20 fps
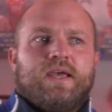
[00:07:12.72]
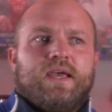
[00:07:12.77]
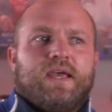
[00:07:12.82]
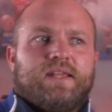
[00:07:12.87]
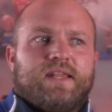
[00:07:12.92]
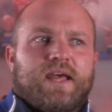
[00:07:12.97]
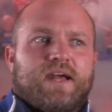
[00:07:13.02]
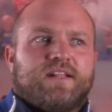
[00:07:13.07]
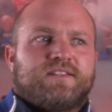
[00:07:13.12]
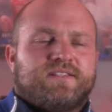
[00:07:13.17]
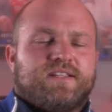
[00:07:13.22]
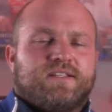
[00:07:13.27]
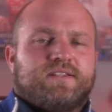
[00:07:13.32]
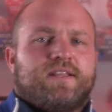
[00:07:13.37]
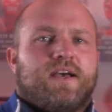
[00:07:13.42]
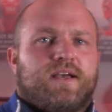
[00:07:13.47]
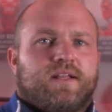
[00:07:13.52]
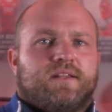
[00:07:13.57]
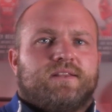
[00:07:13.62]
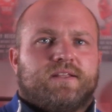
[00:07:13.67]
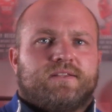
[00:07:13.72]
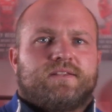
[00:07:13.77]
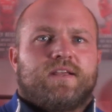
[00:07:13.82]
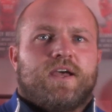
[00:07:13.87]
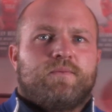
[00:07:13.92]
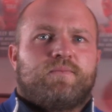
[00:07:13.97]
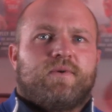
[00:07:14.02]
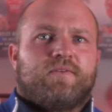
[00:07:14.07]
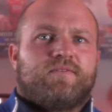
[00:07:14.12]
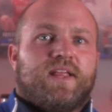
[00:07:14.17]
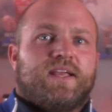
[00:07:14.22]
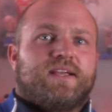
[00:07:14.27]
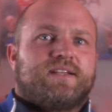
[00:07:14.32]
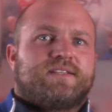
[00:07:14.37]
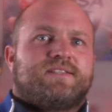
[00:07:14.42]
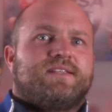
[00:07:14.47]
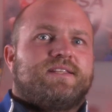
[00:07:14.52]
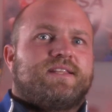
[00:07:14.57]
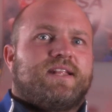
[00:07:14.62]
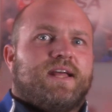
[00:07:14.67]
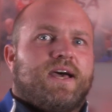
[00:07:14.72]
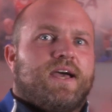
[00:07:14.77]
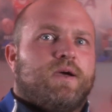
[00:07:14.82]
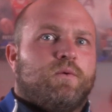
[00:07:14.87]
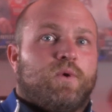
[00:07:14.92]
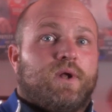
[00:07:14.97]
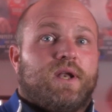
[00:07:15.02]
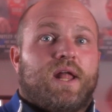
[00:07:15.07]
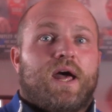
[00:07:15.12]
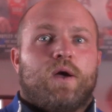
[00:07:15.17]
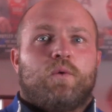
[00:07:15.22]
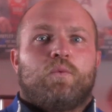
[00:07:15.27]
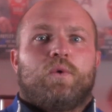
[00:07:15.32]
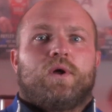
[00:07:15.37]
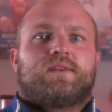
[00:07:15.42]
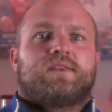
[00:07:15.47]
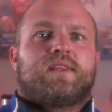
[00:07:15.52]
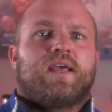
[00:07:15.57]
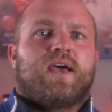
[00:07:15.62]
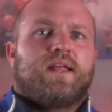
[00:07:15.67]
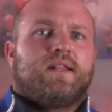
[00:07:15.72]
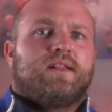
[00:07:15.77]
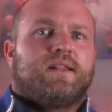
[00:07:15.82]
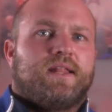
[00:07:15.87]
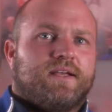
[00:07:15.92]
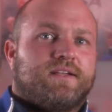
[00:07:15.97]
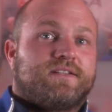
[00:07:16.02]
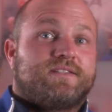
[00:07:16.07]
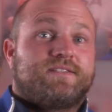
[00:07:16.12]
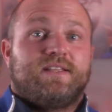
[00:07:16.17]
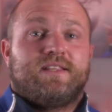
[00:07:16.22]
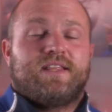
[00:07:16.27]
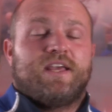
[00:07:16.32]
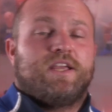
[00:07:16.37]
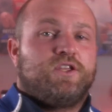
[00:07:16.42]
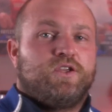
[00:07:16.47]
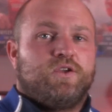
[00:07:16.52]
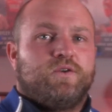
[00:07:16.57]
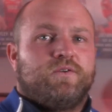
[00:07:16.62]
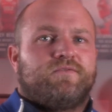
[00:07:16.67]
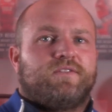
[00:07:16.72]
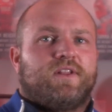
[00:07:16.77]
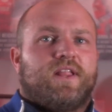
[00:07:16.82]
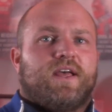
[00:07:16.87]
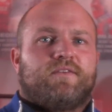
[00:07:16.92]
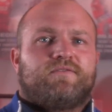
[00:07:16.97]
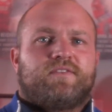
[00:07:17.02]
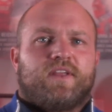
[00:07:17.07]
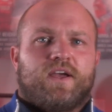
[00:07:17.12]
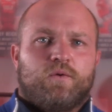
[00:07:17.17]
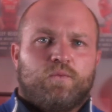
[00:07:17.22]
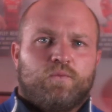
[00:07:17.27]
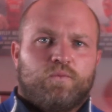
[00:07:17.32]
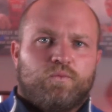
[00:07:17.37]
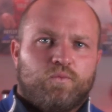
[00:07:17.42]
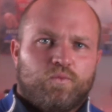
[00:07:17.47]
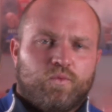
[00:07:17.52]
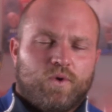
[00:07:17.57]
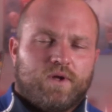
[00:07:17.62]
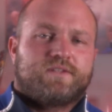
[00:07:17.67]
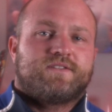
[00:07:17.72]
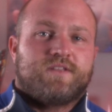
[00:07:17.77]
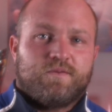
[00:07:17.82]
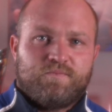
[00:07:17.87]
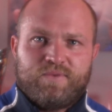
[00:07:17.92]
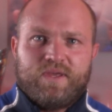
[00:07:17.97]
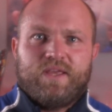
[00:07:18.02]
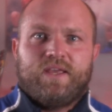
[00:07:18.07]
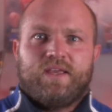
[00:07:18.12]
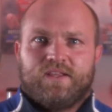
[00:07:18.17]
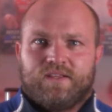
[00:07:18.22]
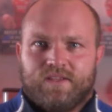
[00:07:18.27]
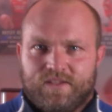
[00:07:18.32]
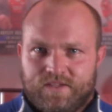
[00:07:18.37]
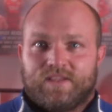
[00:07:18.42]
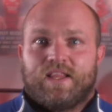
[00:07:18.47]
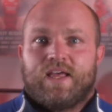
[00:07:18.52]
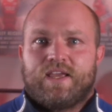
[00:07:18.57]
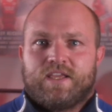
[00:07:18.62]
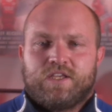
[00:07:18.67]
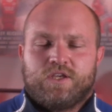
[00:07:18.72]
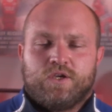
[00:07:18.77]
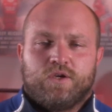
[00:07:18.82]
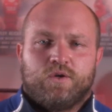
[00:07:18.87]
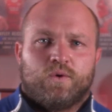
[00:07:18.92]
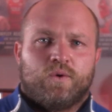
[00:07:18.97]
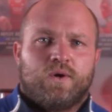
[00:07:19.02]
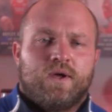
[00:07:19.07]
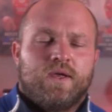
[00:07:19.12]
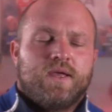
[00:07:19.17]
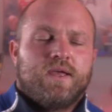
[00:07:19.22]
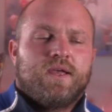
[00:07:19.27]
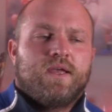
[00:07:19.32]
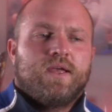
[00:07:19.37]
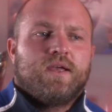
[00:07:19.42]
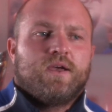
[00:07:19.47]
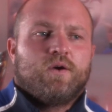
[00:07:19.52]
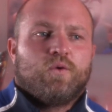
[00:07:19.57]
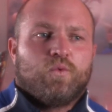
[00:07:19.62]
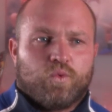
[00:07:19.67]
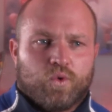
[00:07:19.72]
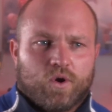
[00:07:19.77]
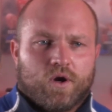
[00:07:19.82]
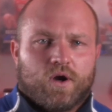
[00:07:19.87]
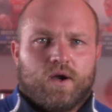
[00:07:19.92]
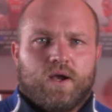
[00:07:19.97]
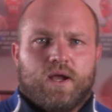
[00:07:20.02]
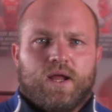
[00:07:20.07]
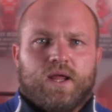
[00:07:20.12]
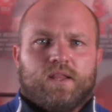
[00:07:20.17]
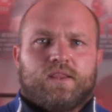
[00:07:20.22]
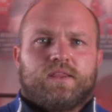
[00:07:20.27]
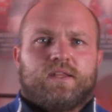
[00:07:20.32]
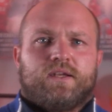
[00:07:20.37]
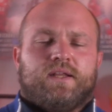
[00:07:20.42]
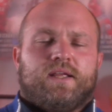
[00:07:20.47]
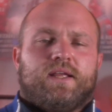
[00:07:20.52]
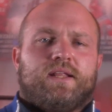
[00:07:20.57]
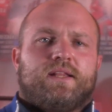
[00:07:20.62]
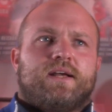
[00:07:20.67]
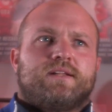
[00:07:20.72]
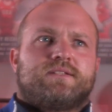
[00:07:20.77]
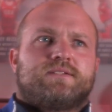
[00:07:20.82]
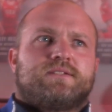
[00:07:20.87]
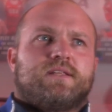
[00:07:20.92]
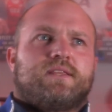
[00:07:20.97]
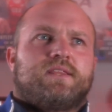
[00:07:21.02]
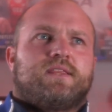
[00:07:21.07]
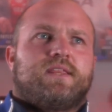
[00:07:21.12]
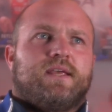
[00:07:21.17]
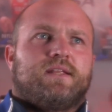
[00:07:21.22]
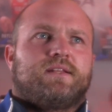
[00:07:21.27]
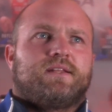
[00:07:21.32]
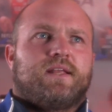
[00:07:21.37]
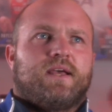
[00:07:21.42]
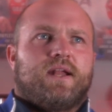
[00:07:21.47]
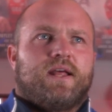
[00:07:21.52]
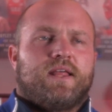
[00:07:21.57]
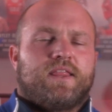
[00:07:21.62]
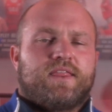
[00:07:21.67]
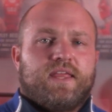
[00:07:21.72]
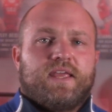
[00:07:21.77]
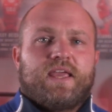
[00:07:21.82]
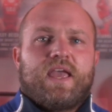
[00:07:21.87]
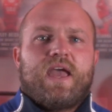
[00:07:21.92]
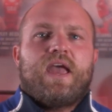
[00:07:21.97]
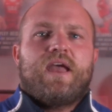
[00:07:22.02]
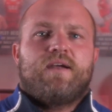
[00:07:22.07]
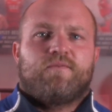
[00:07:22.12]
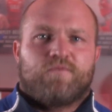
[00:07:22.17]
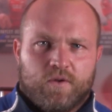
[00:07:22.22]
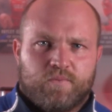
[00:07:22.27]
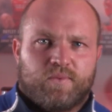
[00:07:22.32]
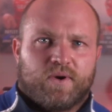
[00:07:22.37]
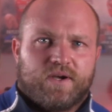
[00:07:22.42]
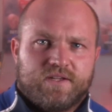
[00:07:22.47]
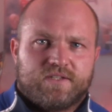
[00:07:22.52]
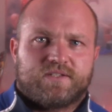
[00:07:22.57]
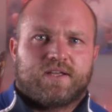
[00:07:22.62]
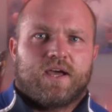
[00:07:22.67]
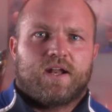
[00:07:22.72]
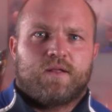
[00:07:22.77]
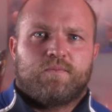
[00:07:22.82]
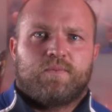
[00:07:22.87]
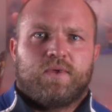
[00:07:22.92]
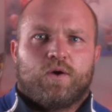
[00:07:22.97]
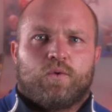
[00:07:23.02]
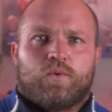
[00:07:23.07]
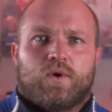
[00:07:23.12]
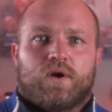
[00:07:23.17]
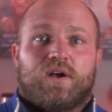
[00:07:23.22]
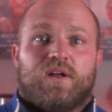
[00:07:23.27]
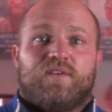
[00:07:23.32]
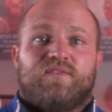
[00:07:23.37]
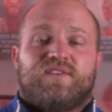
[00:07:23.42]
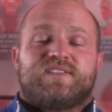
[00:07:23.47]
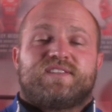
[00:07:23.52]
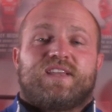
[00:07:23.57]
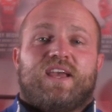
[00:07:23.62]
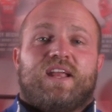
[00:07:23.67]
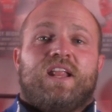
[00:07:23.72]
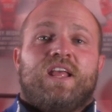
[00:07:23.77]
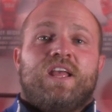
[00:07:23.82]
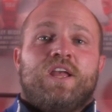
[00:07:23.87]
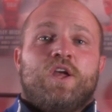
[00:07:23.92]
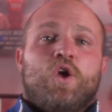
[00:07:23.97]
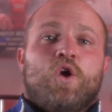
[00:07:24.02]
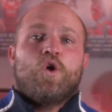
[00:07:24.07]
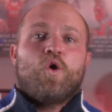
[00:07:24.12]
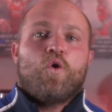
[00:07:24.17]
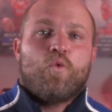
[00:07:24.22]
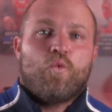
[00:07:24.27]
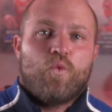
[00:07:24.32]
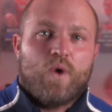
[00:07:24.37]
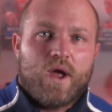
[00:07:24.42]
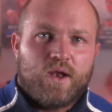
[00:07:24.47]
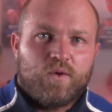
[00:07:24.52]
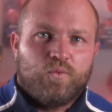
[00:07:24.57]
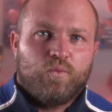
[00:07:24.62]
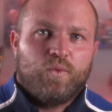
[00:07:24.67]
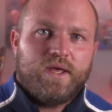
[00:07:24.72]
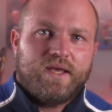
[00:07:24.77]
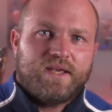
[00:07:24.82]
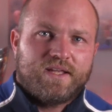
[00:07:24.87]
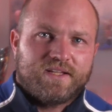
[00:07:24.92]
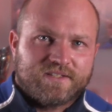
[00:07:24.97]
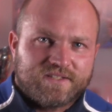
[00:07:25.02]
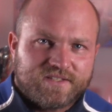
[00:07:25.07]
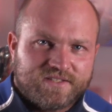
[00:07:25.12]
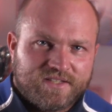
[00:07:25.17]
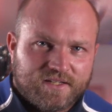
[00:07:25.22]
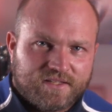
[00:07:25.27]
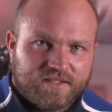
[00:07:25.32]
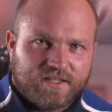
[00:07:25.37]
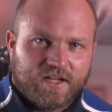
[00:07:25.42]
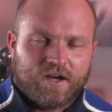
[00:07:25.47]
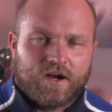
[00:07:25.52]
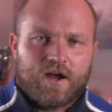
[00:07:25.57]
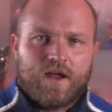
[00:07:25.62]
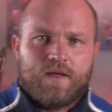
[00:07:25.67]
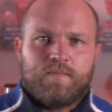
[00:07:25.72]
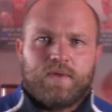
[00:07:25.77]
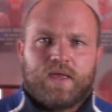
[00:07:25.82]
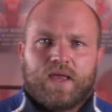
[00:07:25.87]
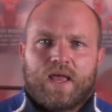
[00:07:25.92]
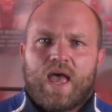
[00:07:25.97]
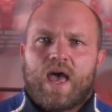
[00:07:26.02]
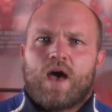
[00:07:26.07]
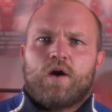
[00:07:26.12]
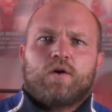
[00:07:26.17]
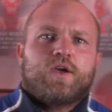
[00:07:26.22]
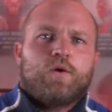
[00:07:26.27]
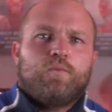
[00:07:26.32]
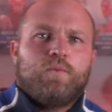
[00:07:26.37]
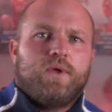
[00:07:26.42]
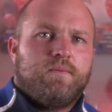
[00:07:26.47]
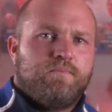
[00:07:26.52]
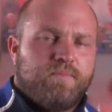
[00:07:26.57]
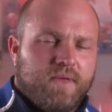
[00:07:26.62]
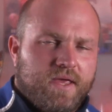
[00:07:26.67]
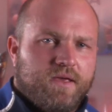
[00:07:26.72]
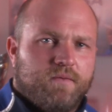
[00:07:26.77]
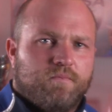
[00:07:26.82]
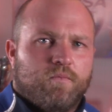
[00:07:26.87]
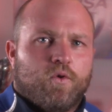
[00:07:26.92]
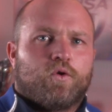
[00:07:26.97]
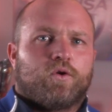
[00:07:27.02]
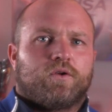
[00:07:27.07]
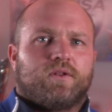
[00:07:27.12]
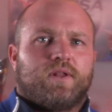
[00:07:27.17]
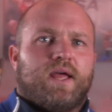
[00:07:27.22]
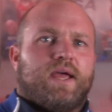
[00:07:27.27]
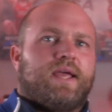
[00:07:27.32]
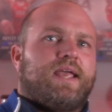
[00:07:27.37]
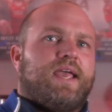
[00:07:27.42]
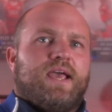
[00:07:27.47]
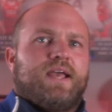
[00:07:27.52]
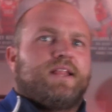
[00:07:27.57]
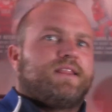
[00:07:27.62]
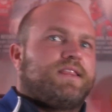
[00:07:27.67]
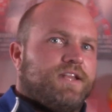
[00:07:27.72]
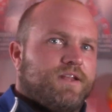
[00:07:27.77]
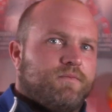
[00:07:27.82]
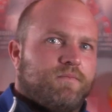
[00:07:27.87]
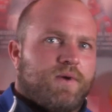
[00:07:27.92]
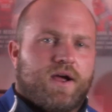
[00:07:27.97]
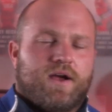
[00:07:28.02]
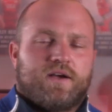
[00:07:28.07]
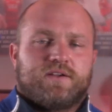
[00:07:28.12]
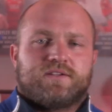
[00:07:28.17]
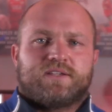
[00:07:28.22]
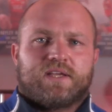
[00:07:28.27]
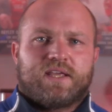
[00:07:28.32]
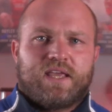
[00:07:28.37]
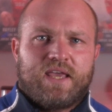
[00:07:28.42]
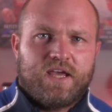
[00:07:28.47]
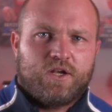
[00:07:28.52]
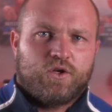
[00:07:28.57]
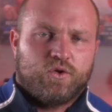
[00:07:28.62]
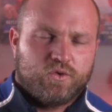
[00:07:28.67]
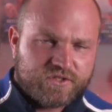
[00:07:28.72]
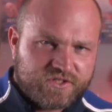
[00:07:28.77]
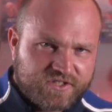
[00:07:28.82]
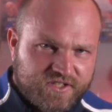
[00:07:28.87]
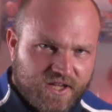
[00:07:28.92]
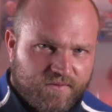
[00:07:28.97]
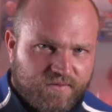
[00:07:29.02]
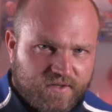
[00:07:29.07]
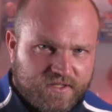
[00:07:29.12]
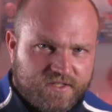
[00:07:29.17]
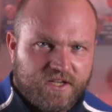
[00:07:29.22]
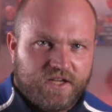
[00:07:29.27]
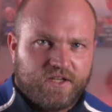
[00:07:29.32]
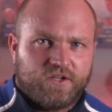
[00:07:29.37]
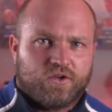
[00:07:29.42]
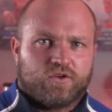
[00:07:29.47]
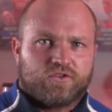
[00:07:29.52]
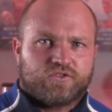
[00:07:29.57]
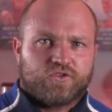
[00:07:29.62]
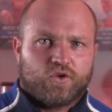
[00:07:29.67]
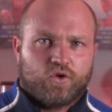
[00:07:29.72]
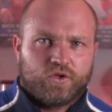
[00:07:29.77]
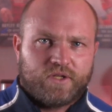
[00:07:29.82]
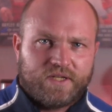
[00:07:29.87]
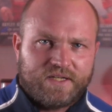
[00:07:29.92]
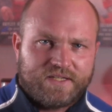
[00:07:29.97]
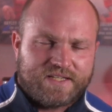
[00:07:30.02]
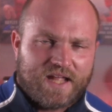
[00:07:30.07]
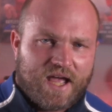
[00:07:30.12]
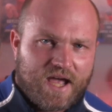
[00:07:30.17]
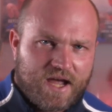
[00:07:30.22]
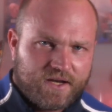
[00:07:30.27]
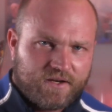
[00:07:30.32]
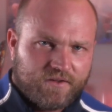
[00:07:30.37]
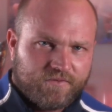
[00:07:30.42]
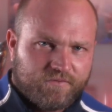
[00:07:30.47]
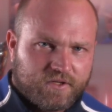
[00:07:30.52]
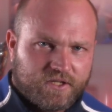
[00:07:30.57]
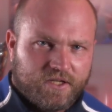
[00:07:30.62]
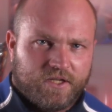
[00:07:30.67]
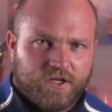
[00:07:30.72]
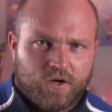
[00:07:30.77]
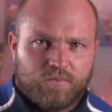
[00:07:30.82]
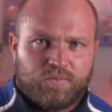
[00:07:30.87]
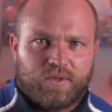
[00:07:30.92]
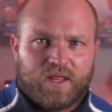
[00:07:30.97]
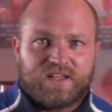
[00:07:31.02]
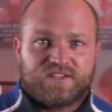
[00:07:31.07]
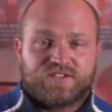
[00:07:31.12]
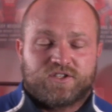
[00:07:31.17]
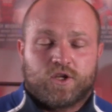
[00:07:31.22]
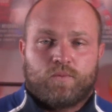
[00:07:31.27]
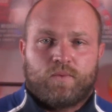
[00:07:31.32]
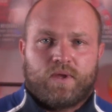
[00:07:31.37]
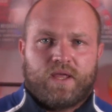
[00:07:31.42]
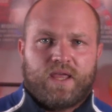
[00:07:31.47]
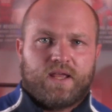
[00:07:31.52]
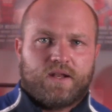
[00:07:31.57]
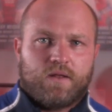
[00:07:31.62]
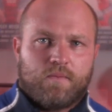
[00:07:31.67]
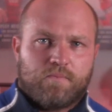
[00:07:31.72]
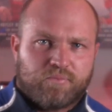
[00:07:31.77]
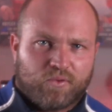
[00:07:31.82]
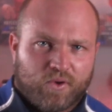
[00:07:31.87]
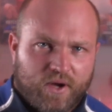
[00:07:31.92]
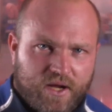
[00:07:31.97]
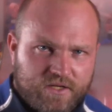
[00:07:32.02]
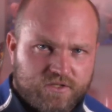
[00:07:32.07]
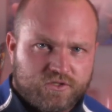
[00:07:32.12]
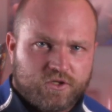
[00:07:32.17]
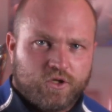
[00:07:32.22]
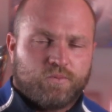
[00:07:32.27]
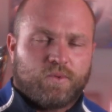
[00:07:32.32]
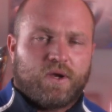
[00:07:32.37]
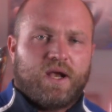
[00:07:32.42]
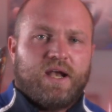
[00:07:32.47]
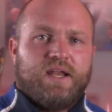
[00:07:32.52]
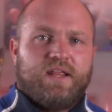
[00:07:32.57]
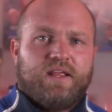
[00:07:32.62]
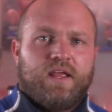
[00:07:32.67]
And that's the, the type of legacy that I want. I want that legacy that you've left. I want to be like you were, Anthony. And that's the thing that I think everybody's got to be aware of is that when we can sit there and be, how can we be more like Anthony Myers, a kid who's 17 years old and died of glioblastoma? He had a brain tumor and